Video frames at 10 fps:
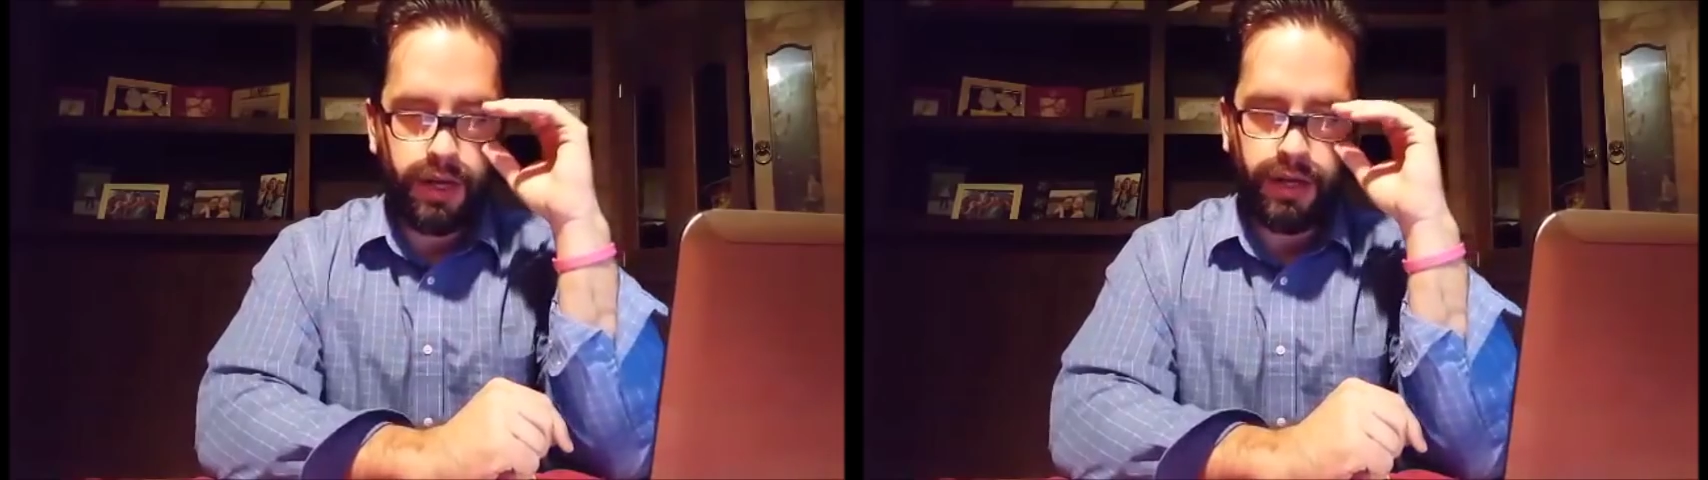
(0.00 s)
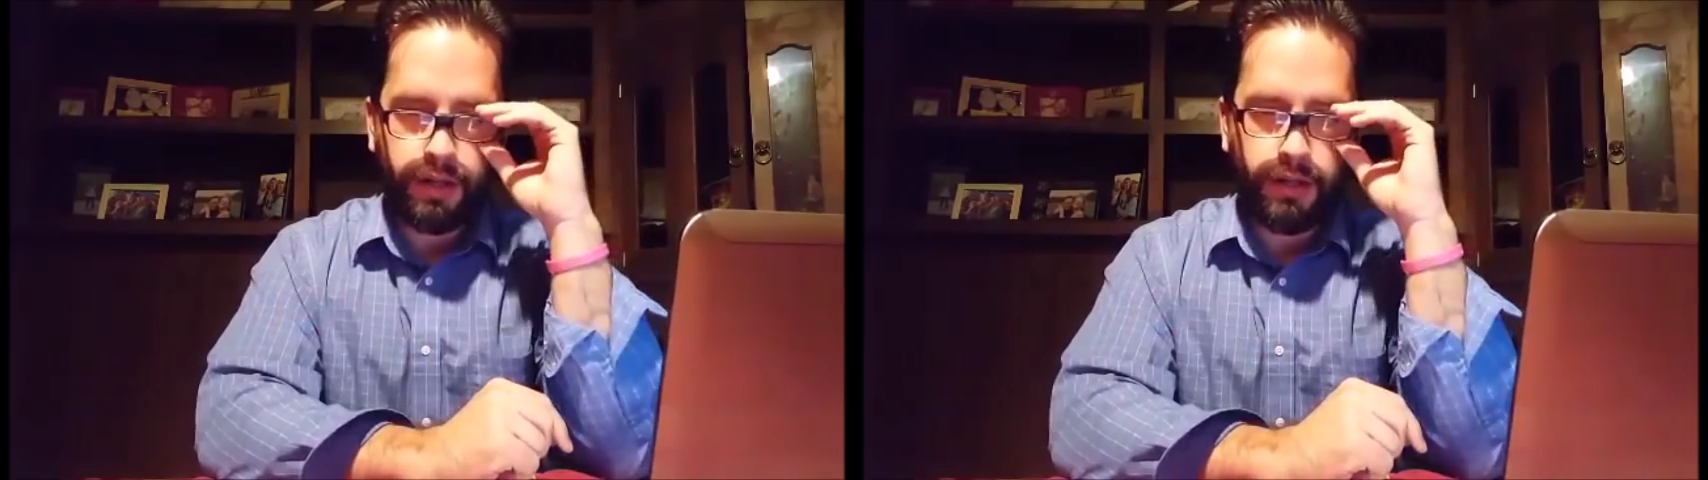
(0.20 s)

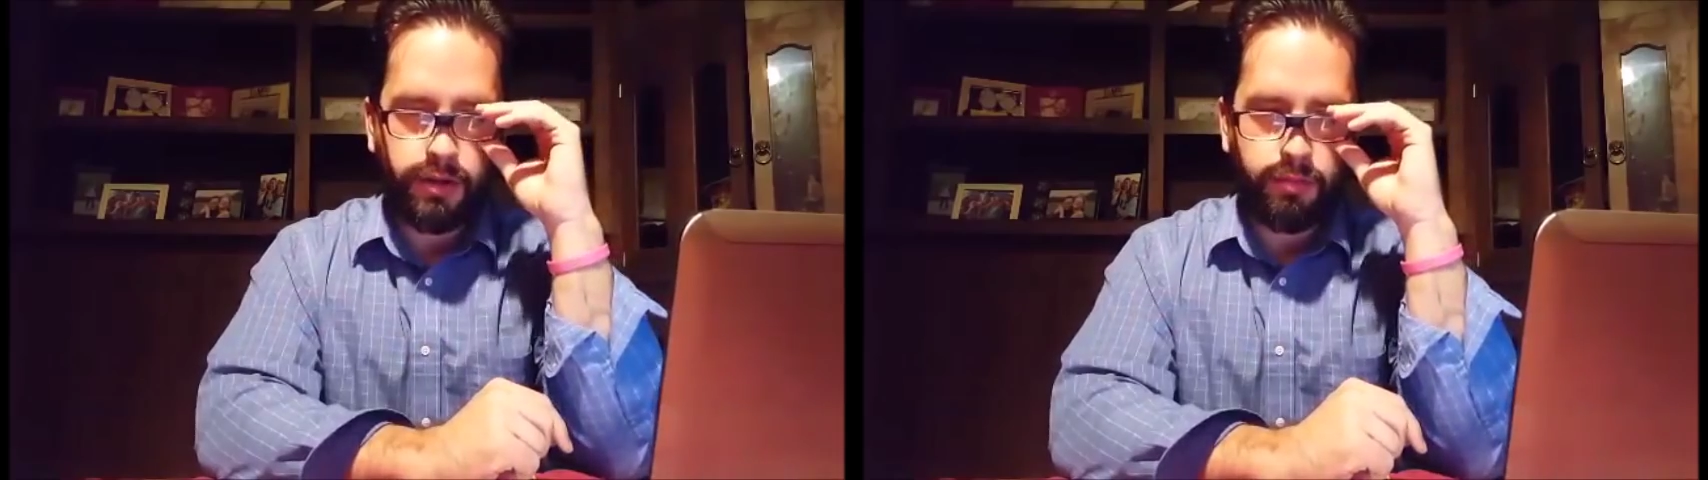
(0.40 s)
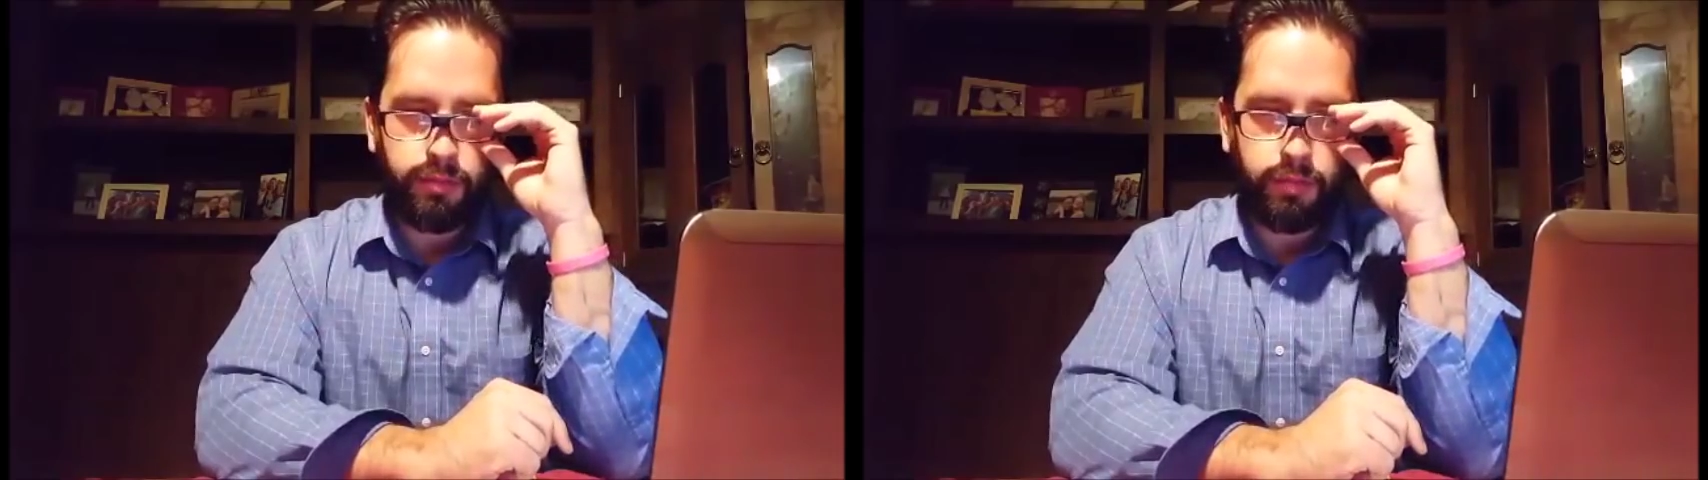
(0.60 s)
act like
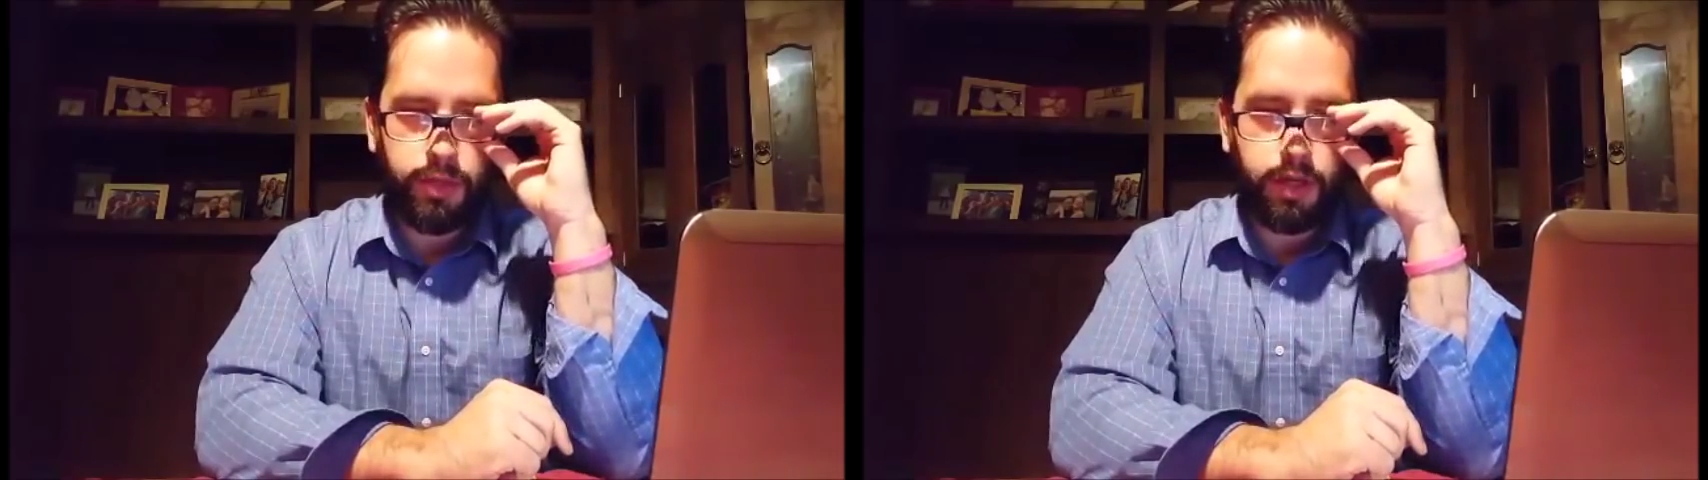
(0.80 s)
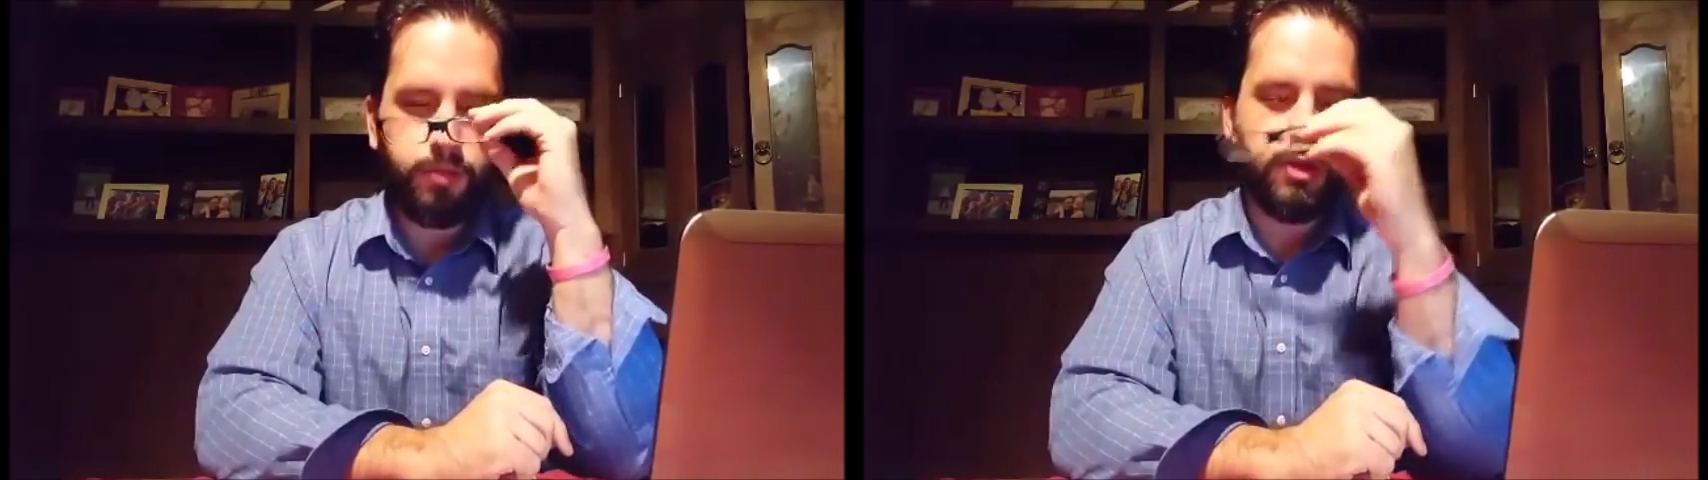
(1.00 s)
you're
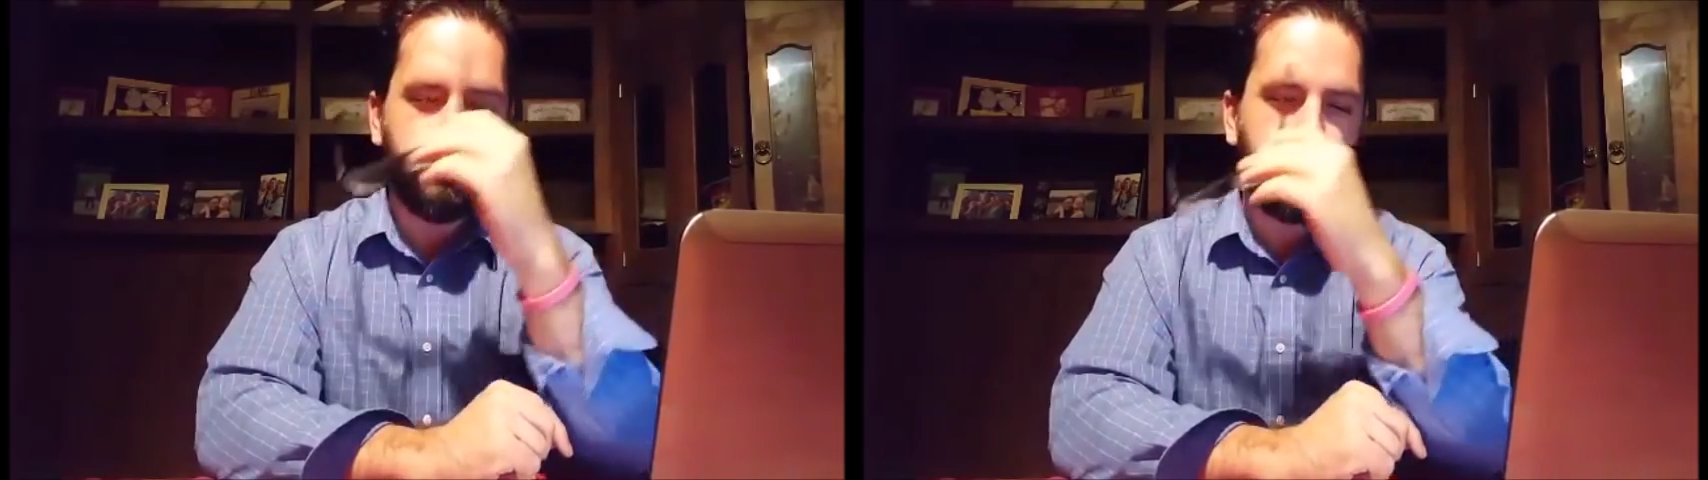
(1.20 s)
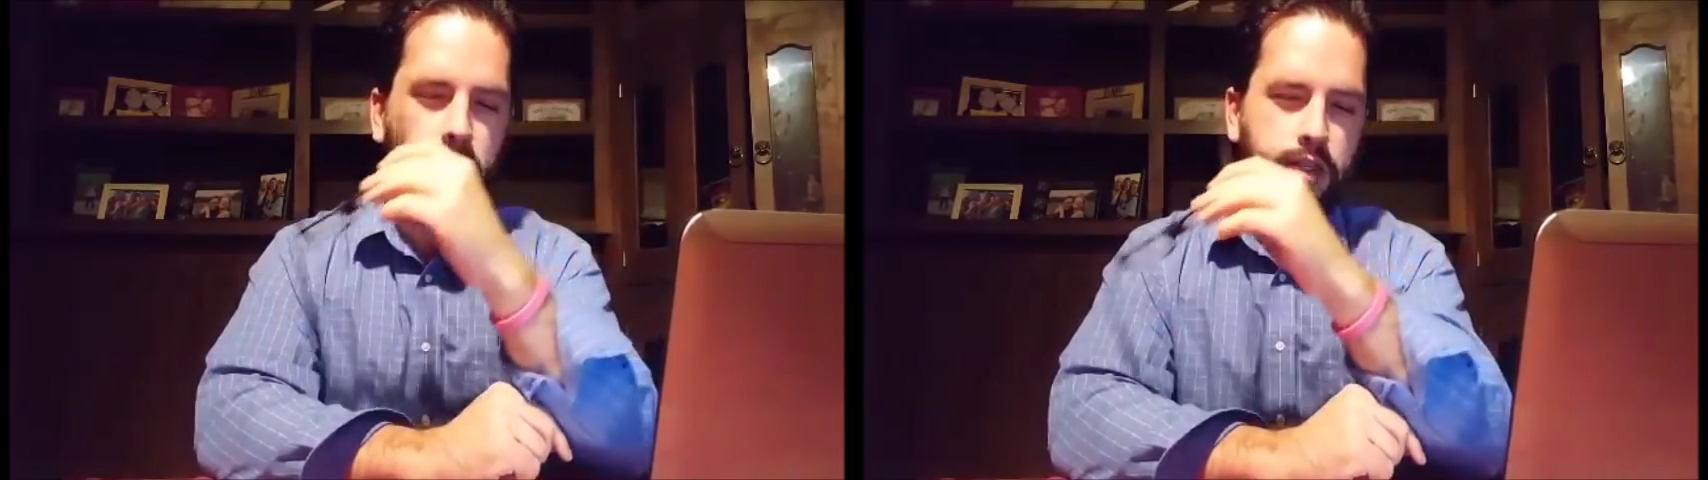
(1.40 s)
becoming
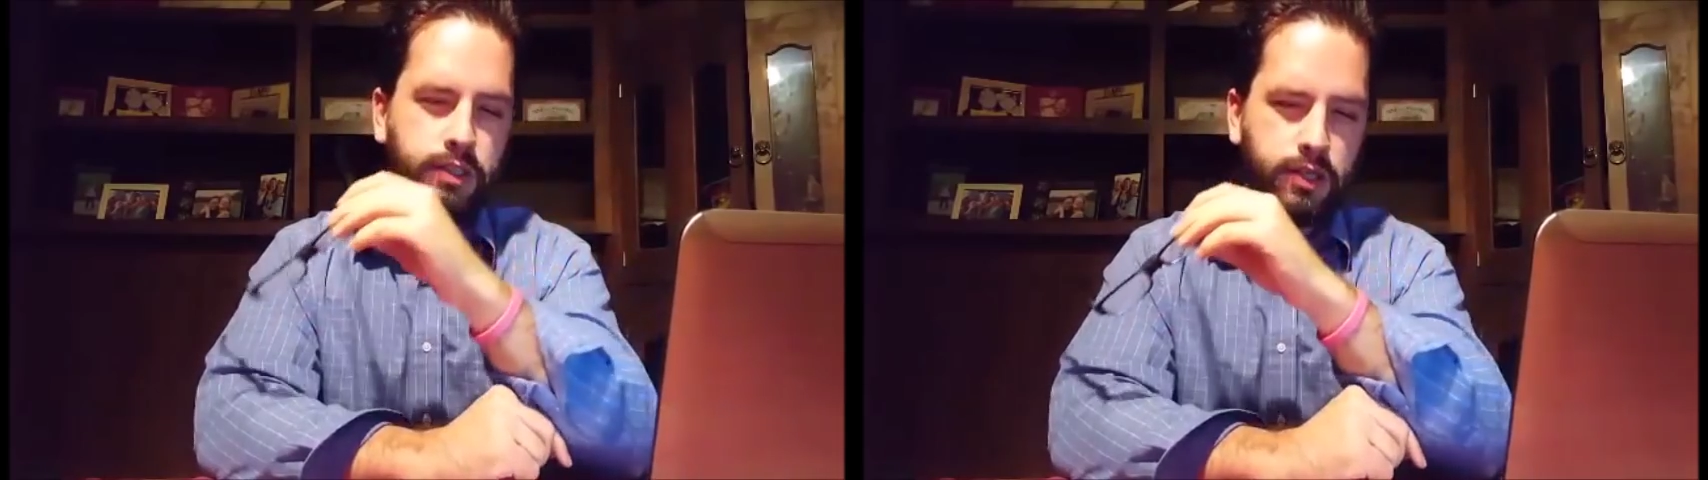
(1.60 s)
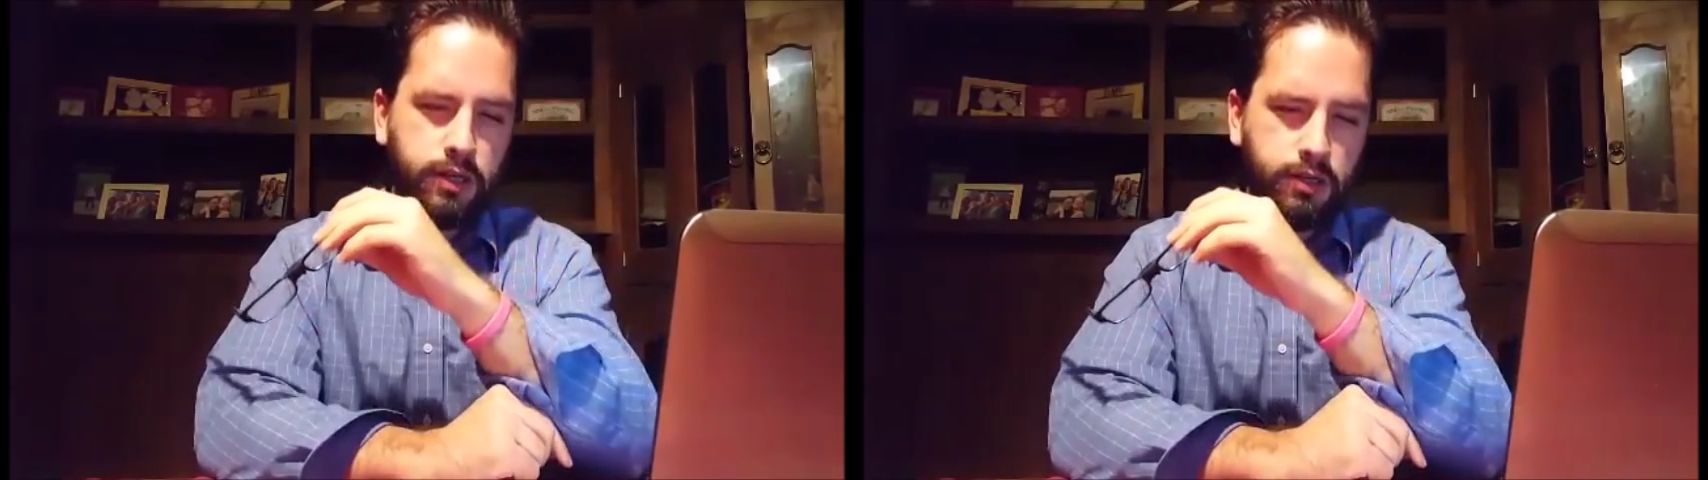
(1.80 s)

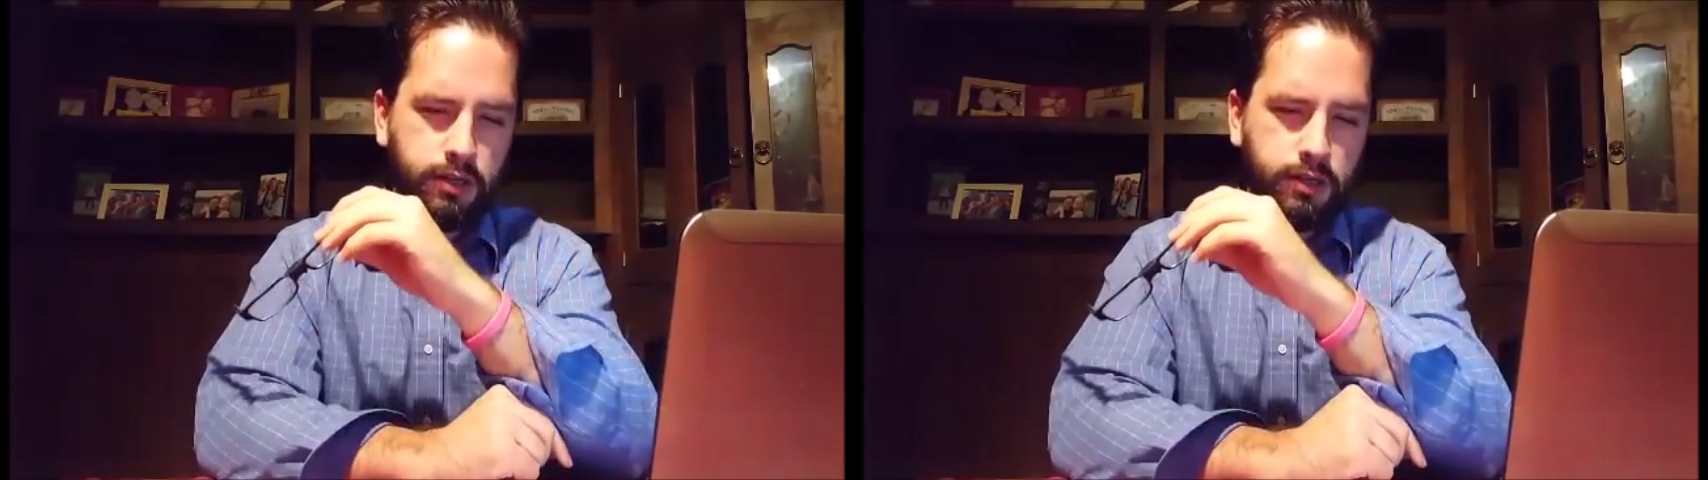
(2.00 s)
depressed.